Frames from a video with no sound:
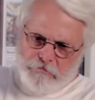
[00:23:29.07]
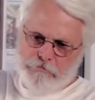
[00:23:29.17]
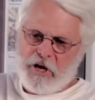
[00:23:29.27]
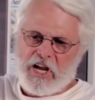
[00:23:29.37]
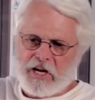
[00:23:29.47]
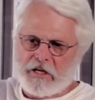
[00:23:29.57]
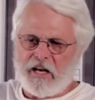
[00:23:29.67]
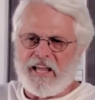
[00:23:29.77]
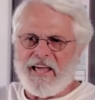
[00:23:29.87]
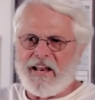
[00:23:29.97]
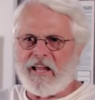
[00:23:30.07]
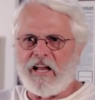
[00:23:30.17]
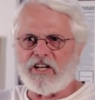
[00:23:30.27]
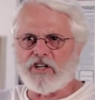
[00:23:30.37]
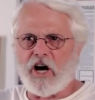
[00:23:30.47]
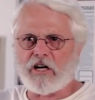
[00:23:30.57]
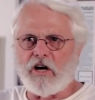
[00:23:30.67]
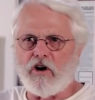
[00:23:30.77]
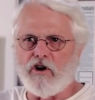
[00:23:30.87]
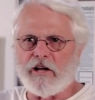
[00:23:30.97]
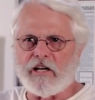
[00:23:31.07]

pick and hit it, and it's not going to hurt it.